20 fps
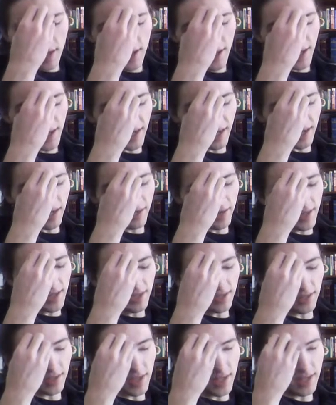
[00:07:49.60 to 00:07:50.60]
I don't know.
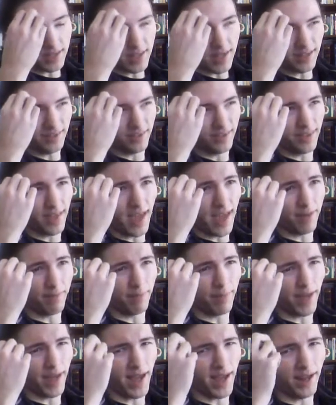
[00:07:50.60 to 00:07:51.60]
He's not that
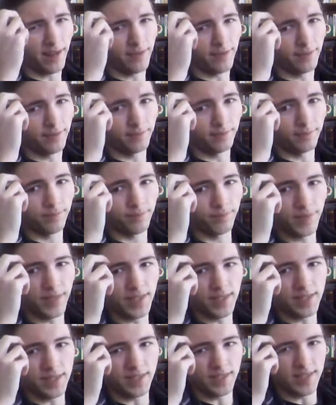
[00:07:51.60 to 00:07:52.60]
bad.
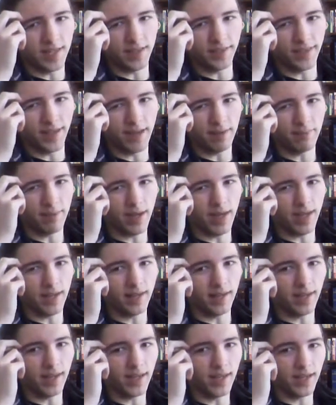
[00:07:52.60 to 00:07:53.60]
He's not that bad.
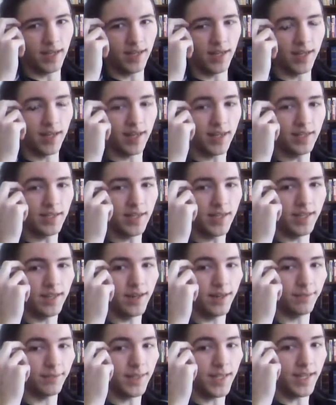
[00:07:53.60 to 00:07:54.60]
And oddly
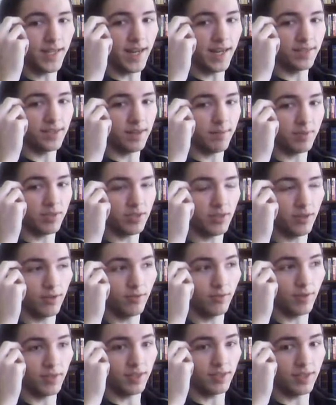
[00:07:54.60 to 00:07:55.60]
enough, the next
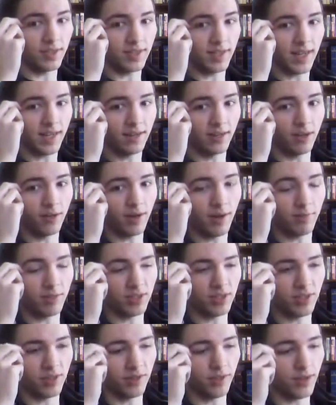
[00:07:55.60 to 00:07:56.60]
episode, which is a standalone
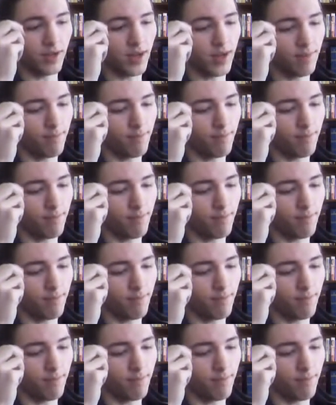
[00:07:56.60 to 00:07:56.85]
episode,